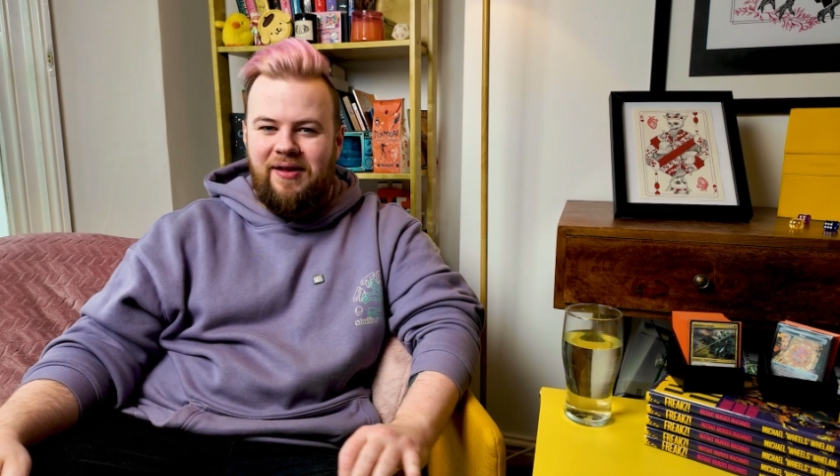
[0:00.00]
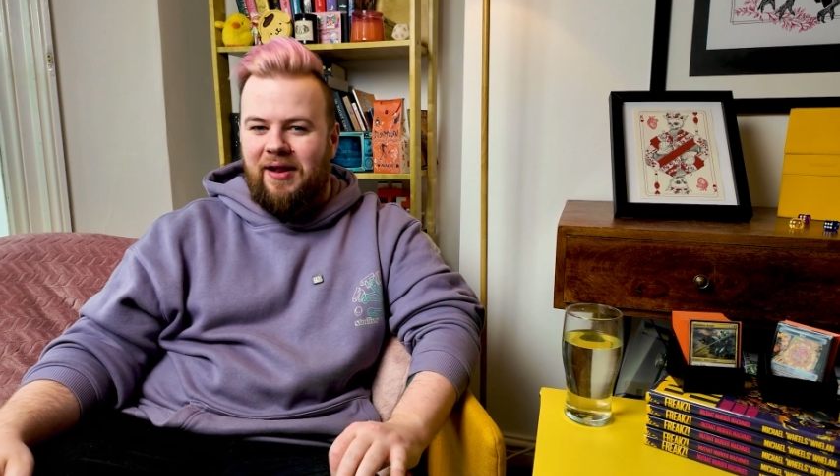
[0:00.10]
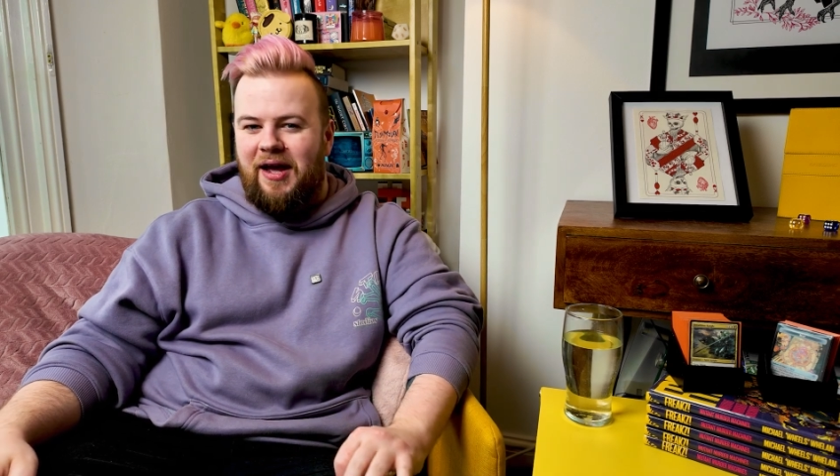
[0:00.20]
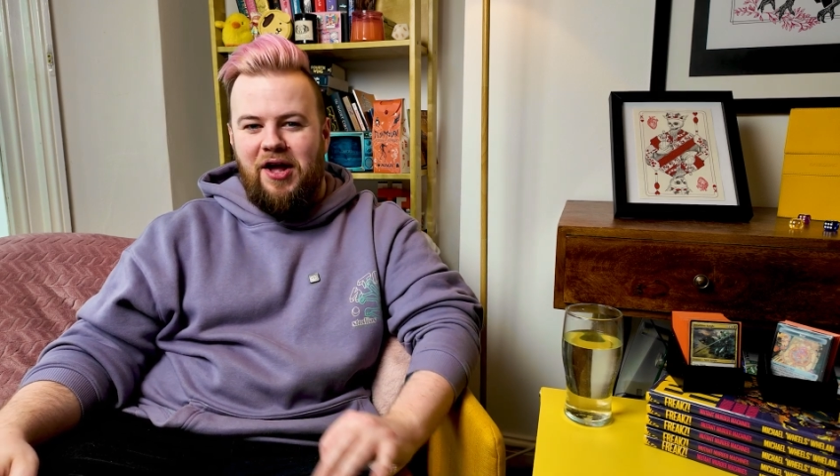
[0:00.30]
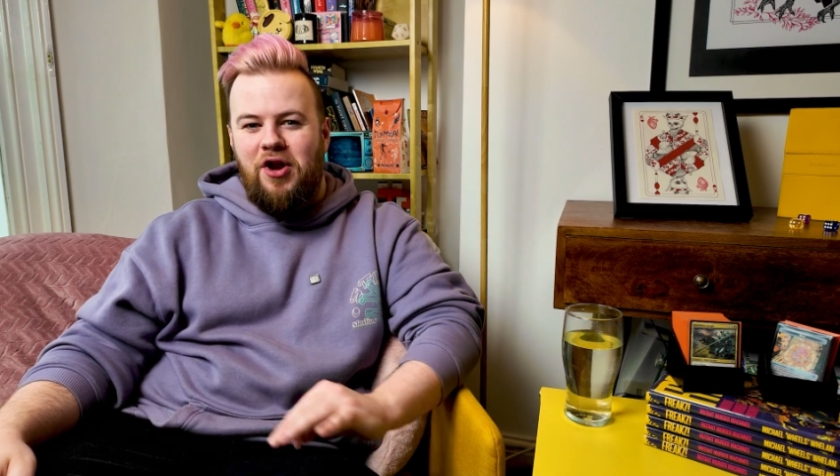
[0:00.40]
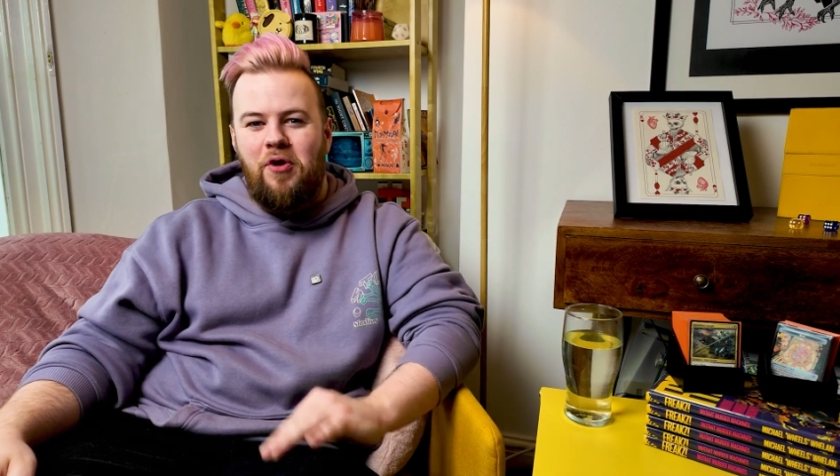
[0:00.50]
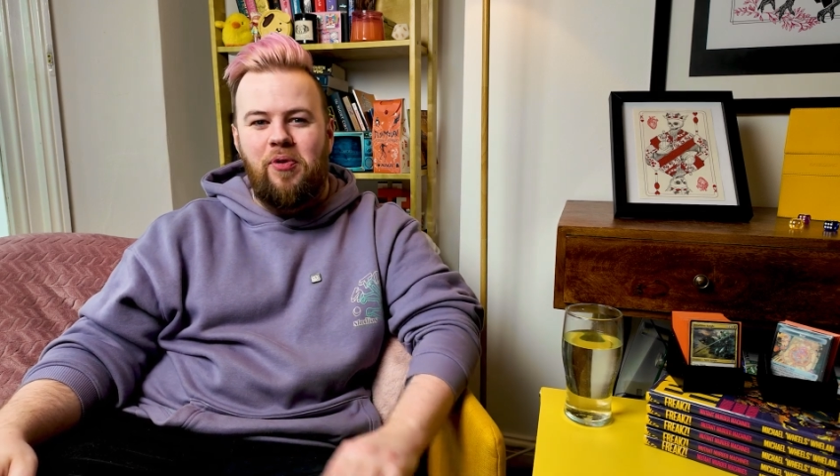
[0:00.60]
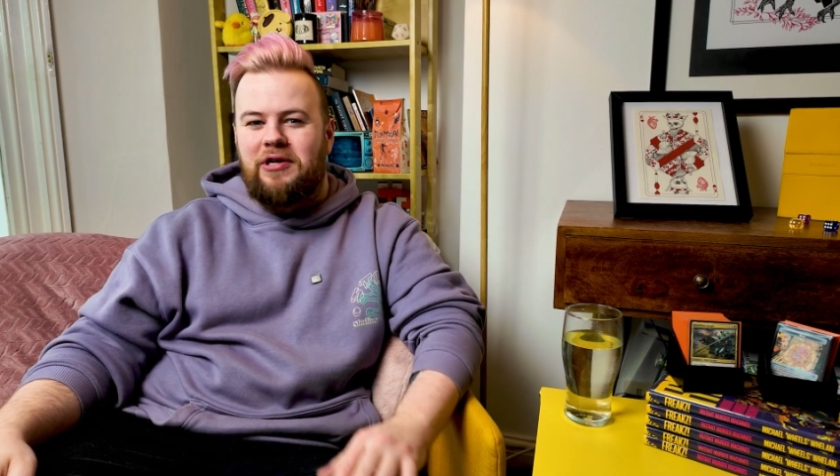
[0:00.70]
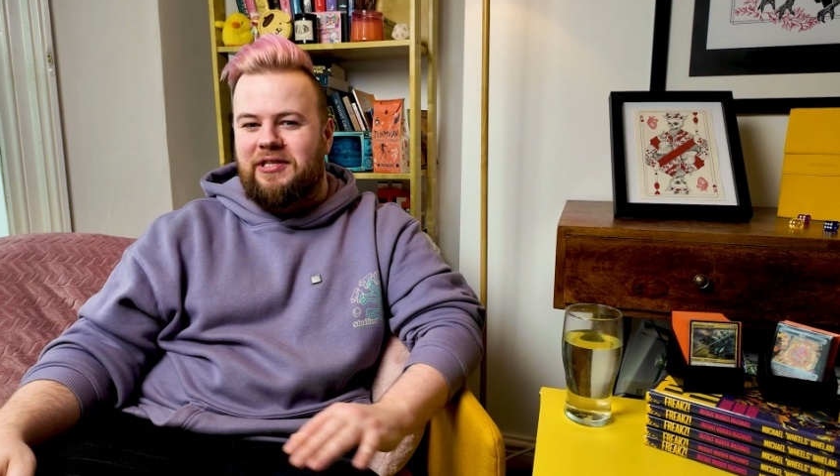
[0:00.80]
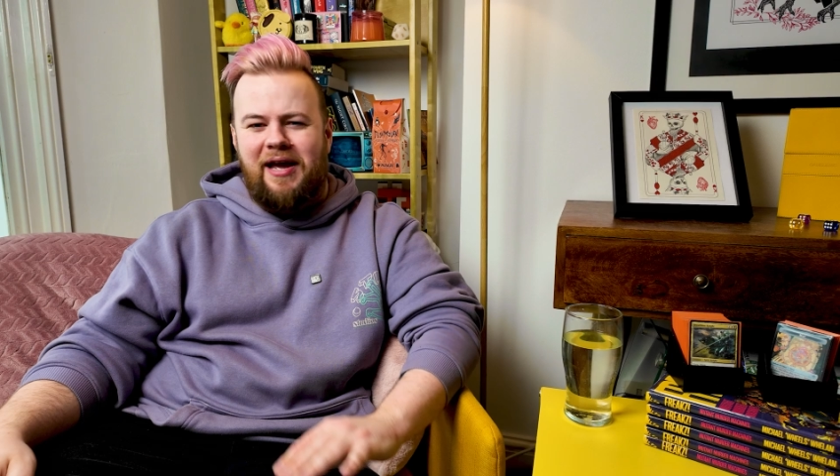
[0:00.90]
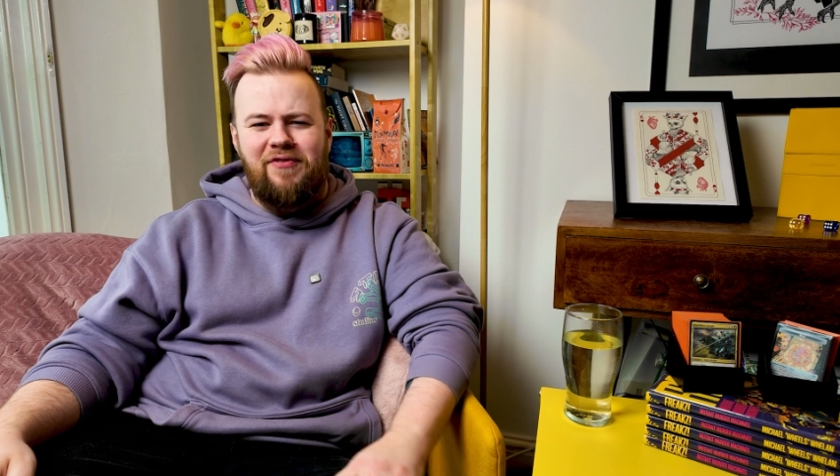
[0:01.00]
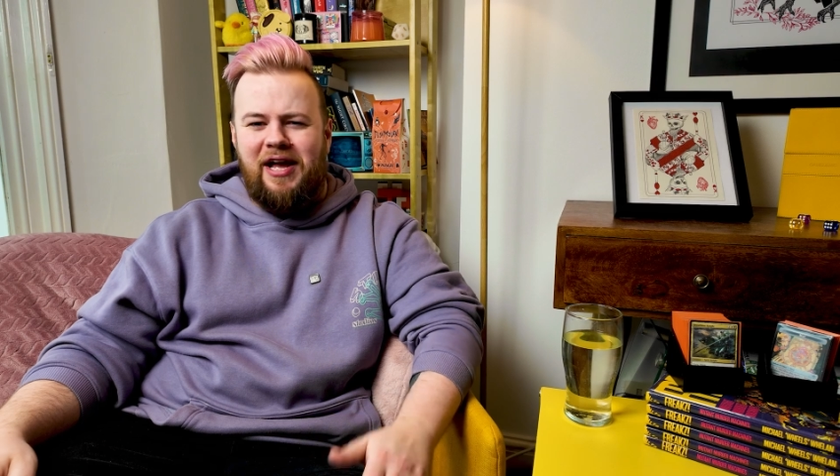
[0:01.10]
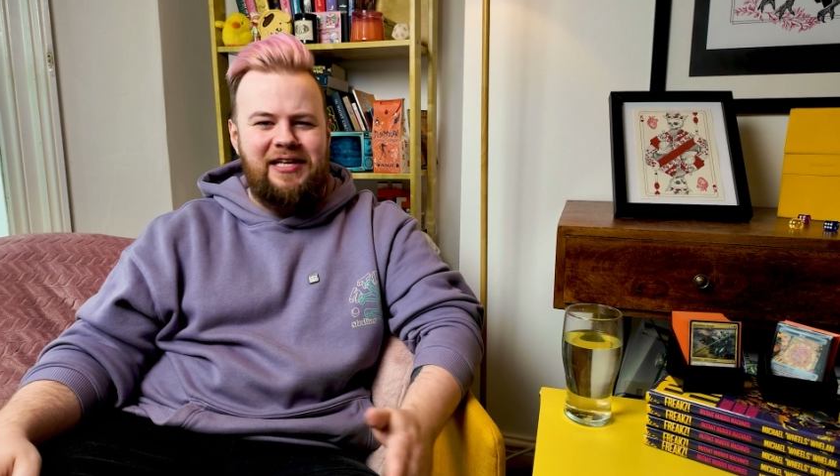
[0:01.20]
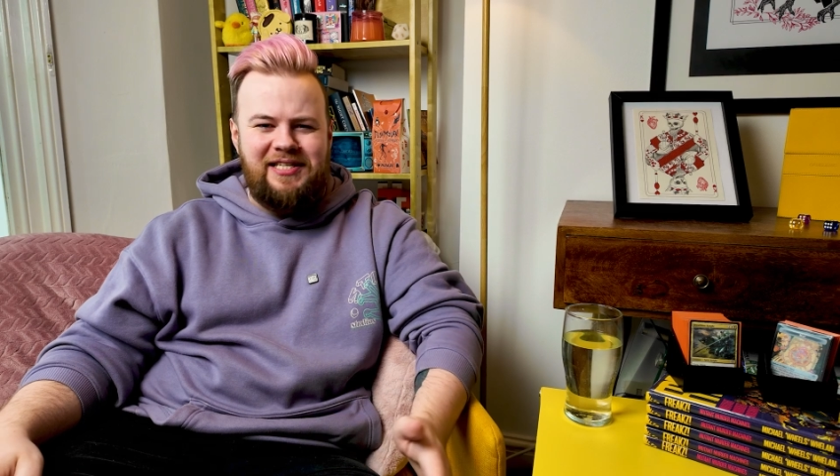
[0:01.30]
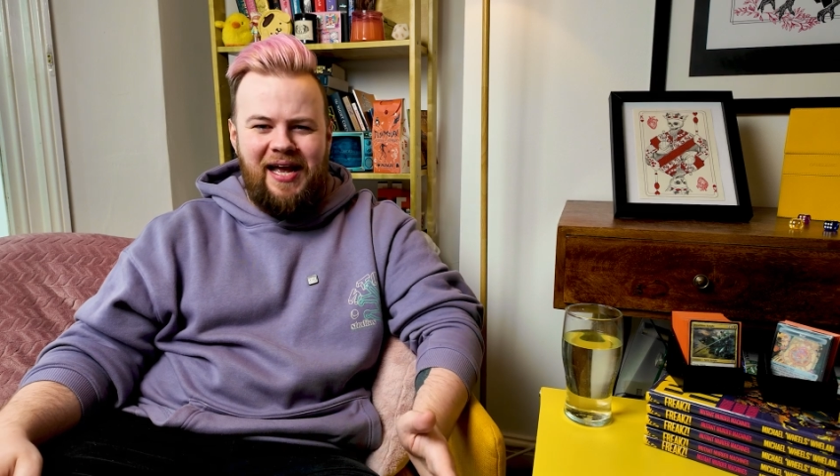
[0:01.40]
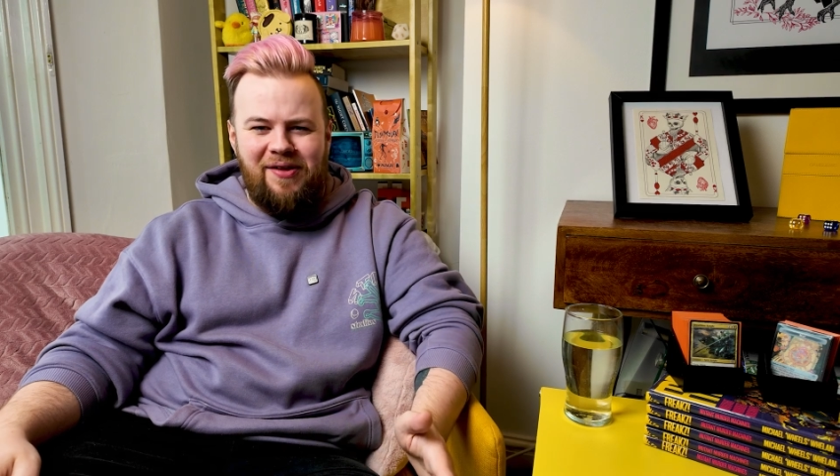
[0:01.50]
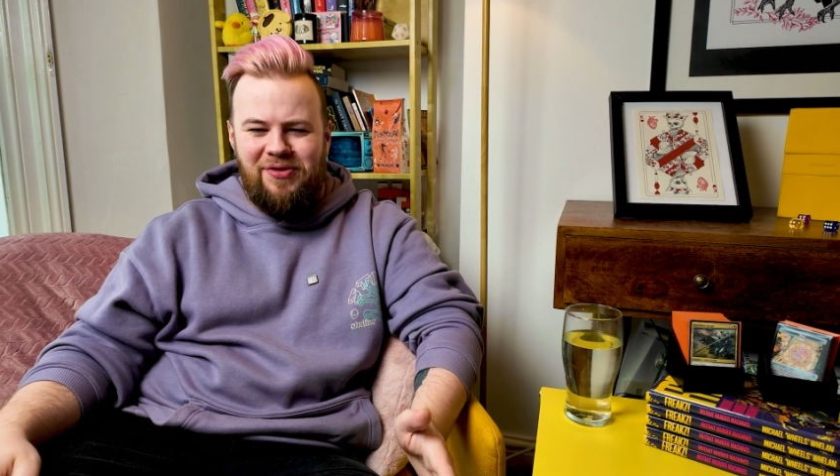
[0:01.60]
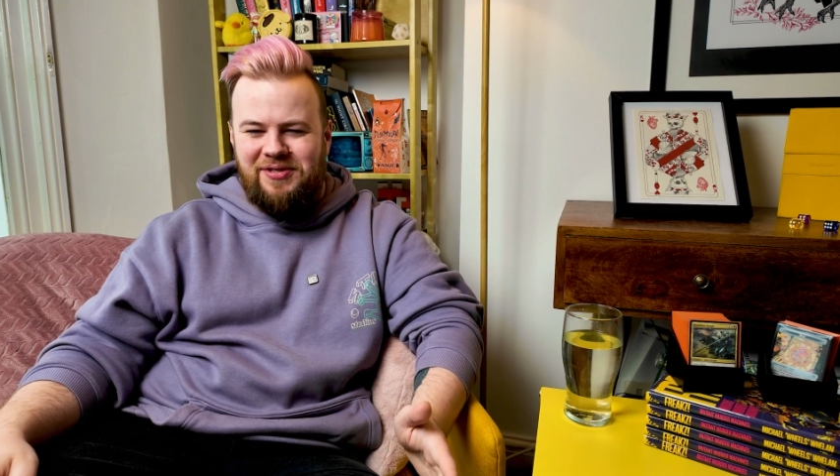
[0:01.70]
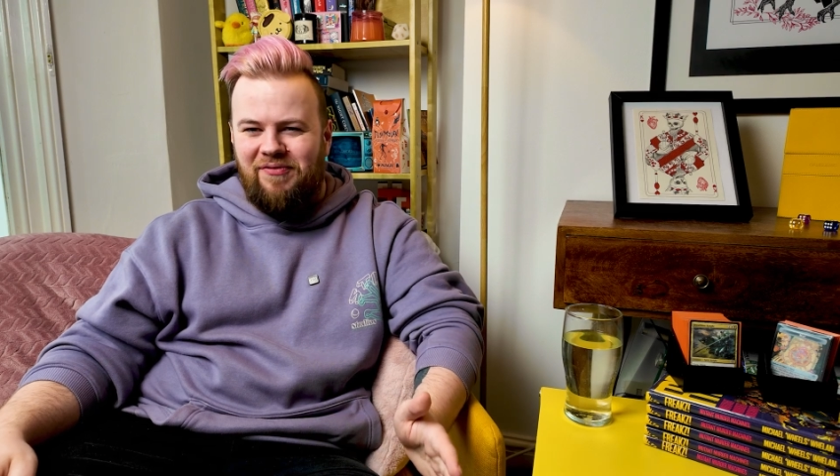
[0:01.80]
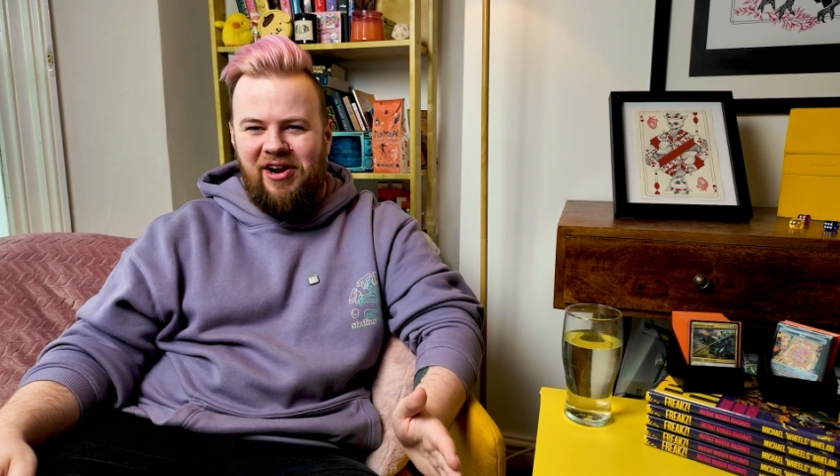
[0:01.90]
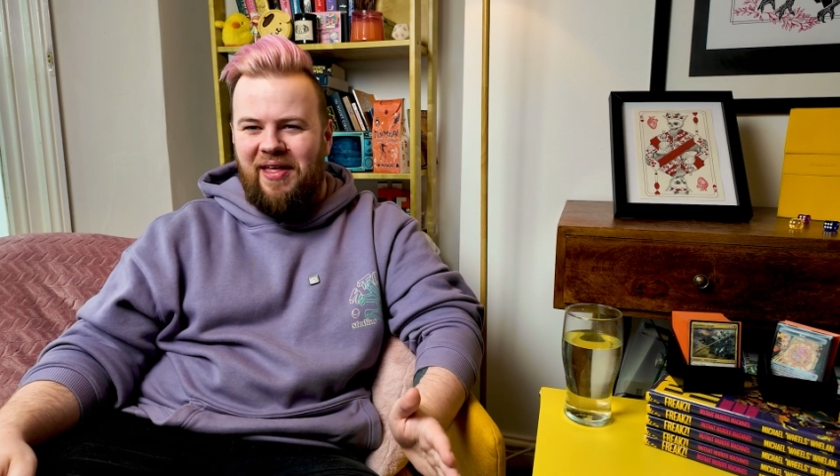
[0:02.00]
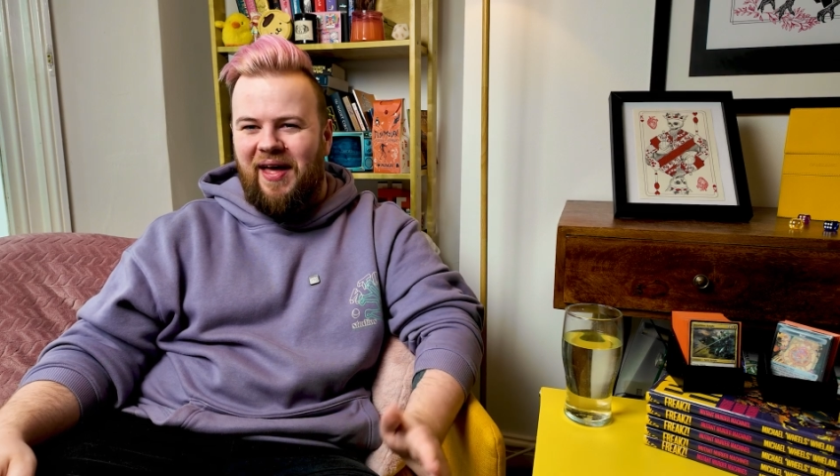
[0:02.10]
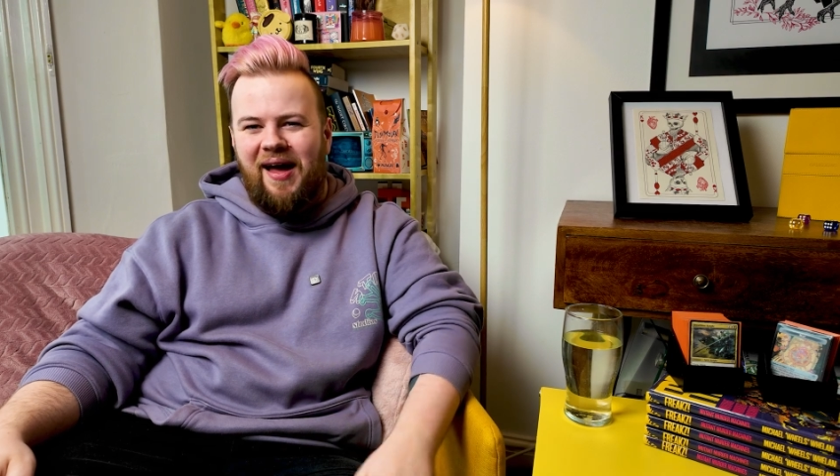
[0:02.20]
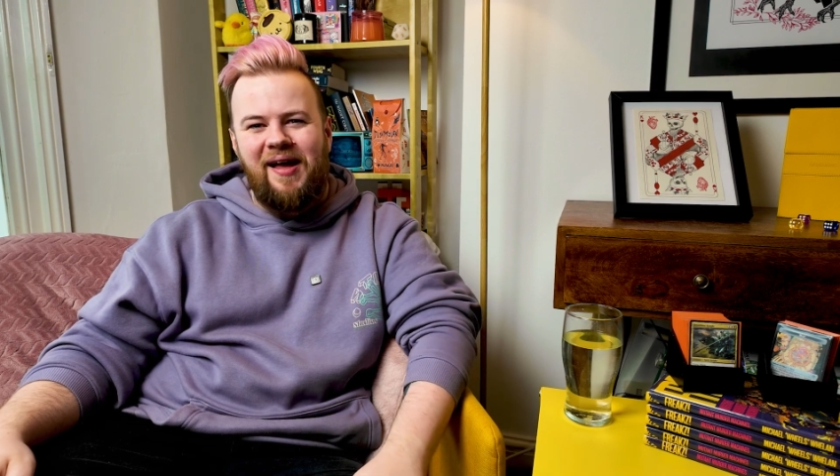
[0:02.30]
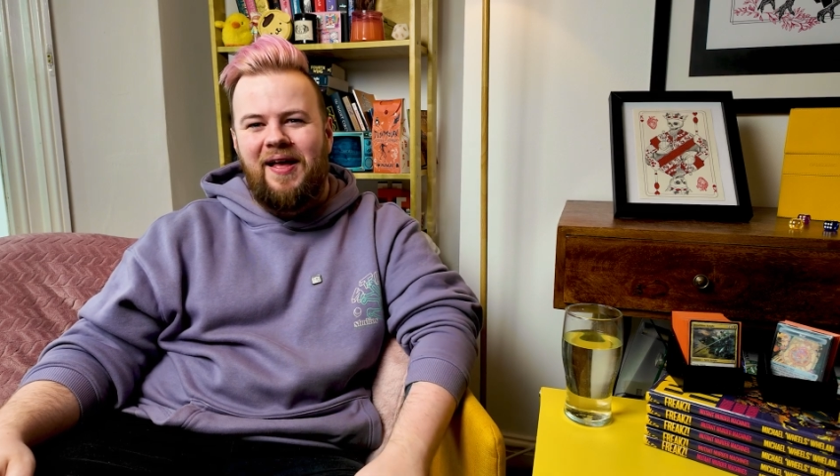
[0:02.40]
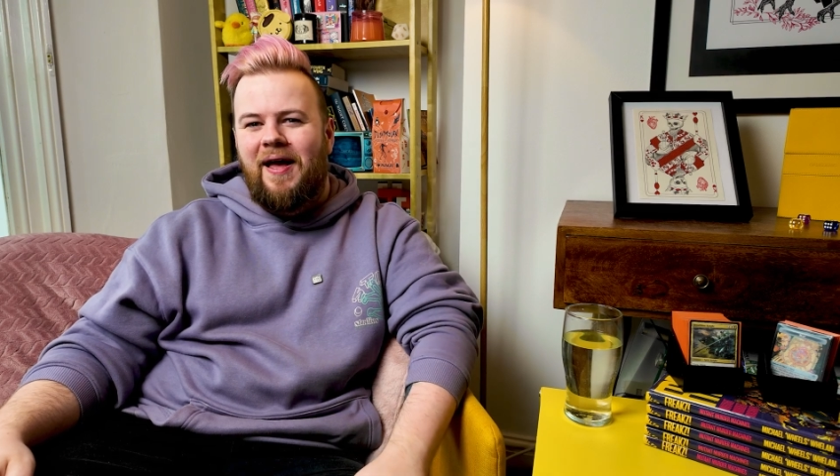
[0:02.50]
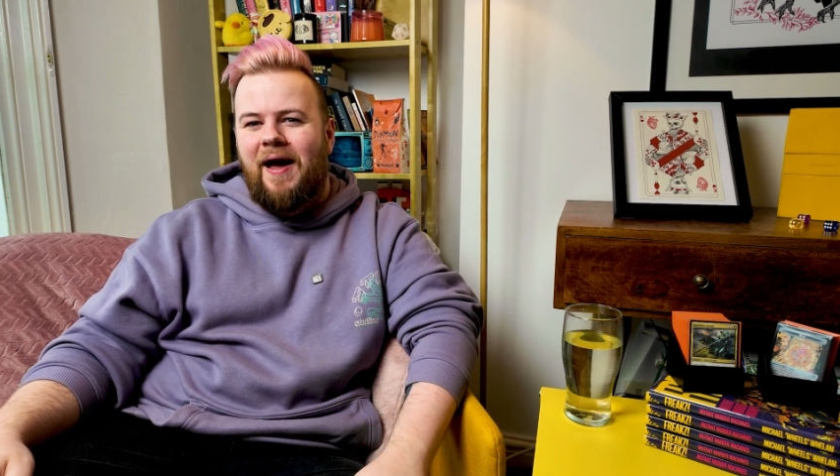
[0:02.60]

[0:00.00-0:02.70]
Like at no point did I ever get a 6th or something like that.